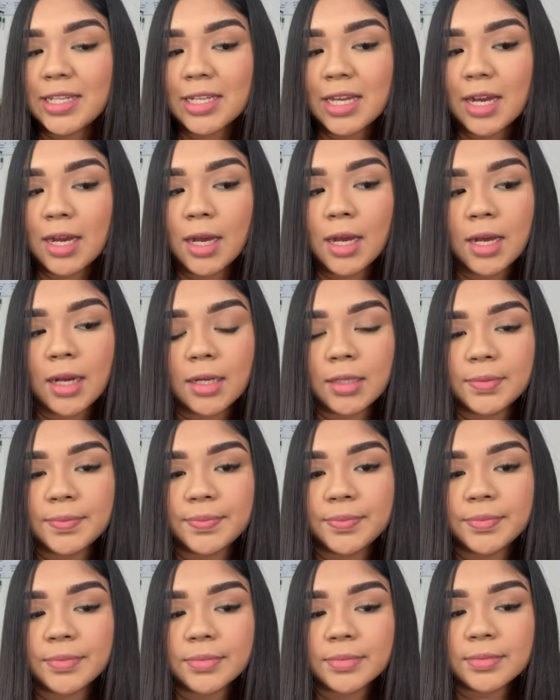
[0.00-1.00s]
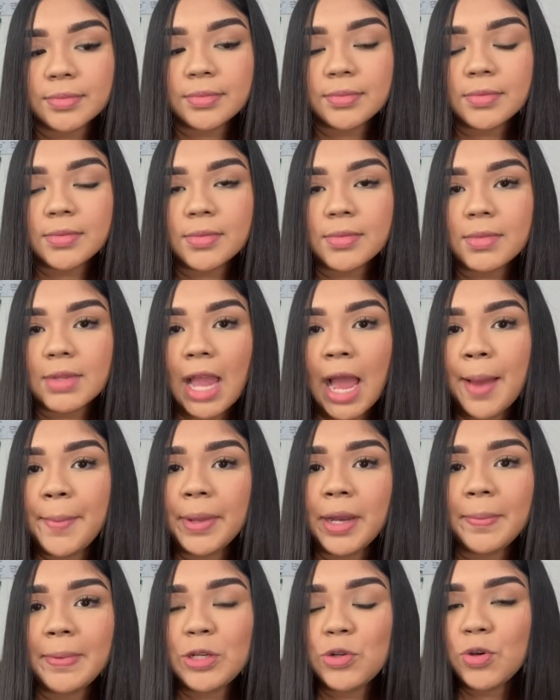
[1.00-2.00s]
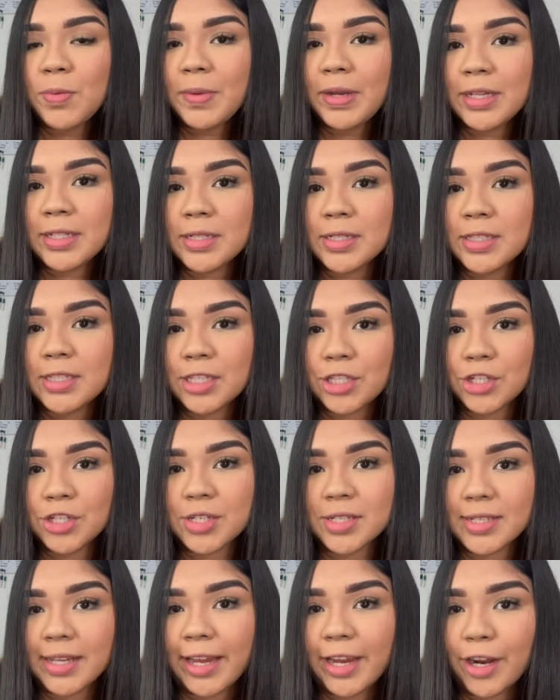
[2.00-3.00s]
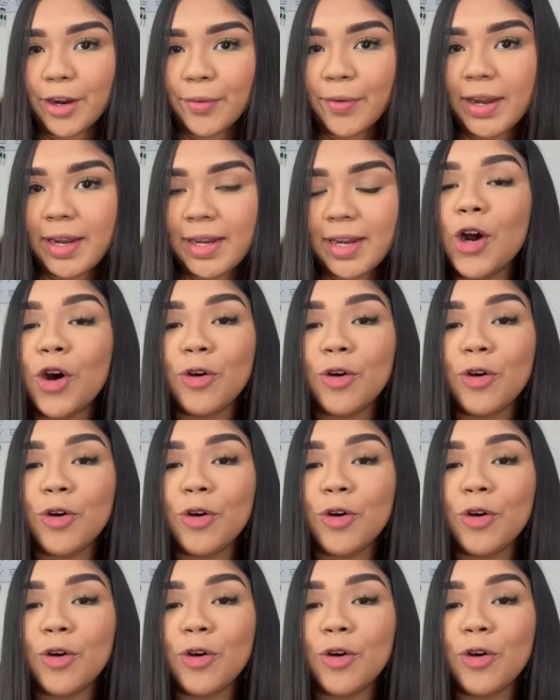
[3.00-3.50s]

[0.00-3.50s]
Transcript: um... I'm gonna be doing my sister's hair right now.